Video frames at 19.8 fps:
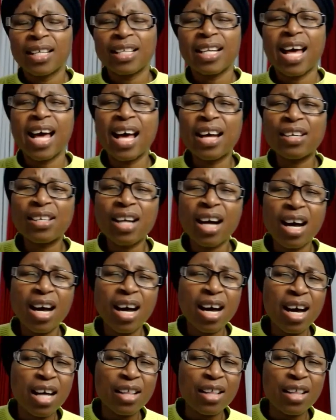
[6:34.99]

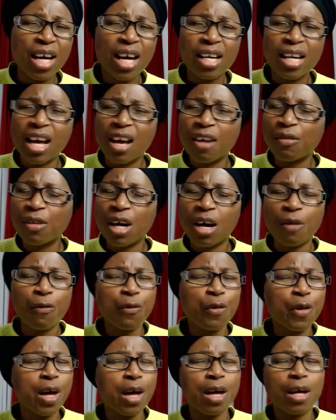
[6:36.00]
Never than ever
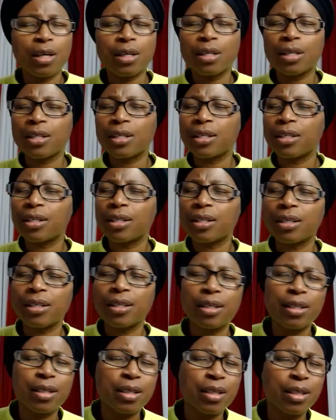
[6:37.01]

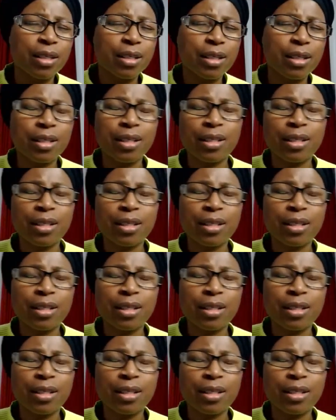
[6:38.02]
fail.